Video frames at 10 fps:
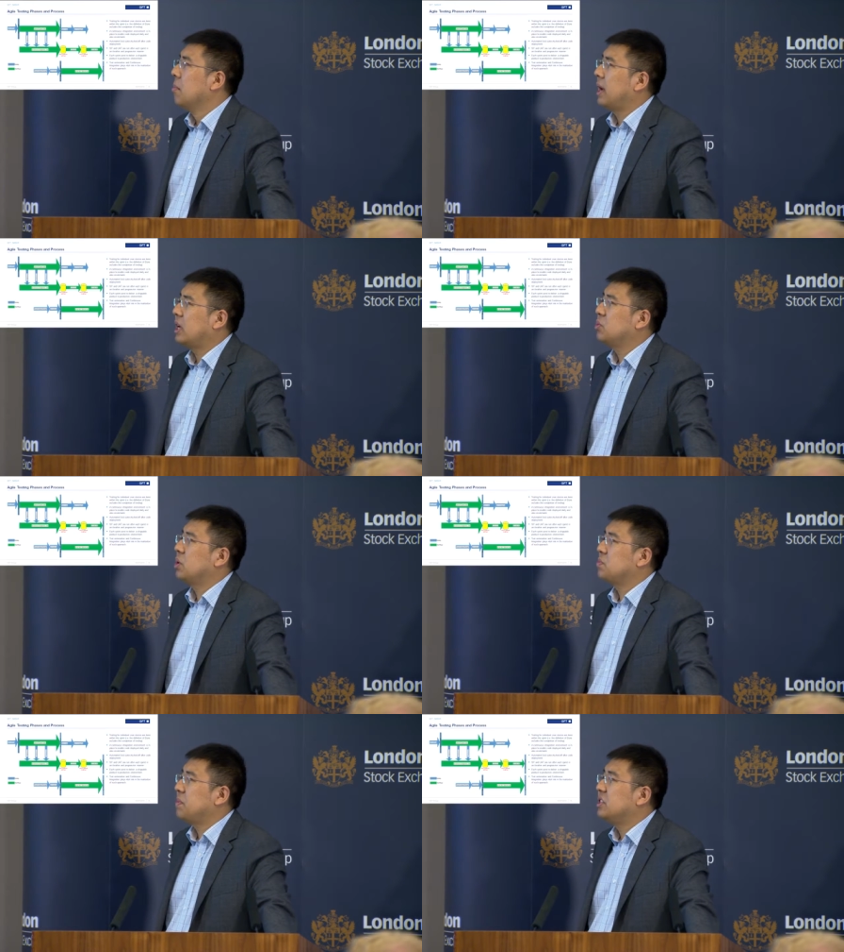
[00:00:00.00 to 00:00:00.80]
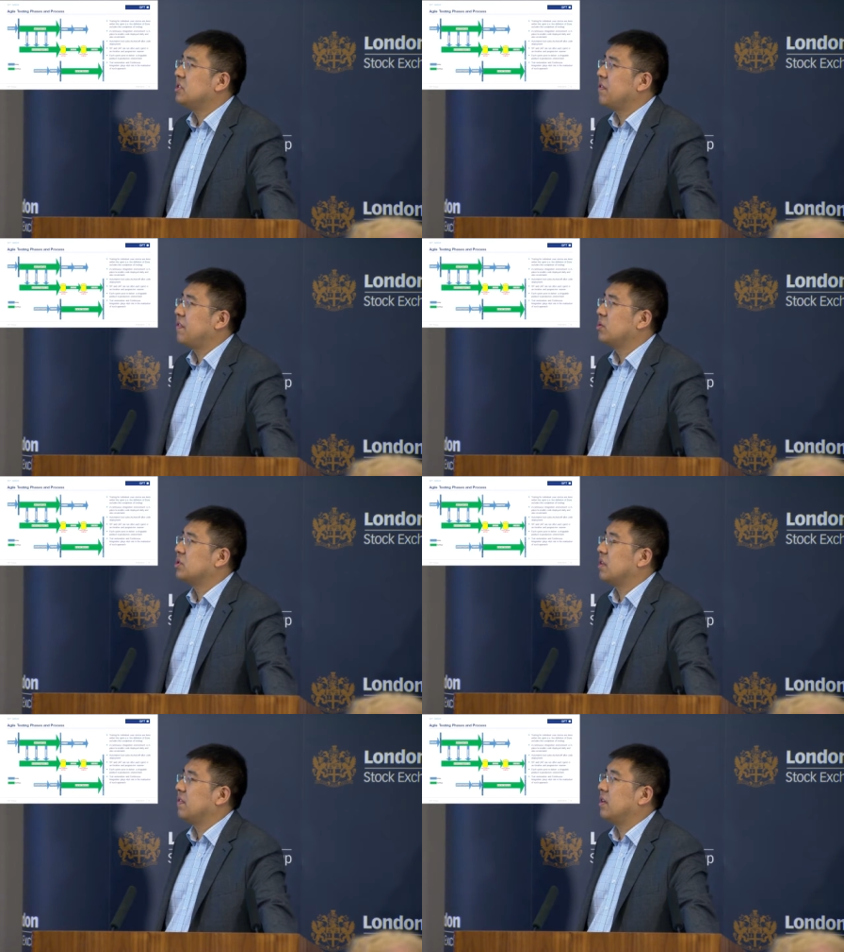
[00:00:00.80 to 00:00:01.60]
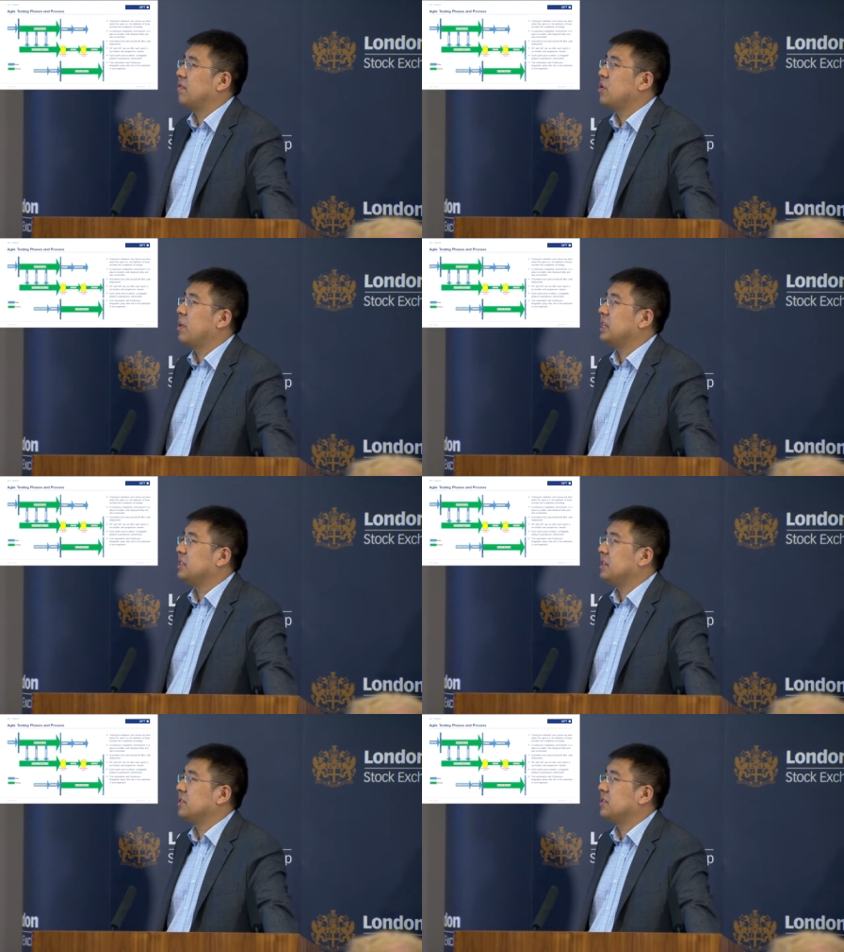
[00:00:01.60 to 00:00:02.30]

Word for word: But I do want to mention the future of, of U A T.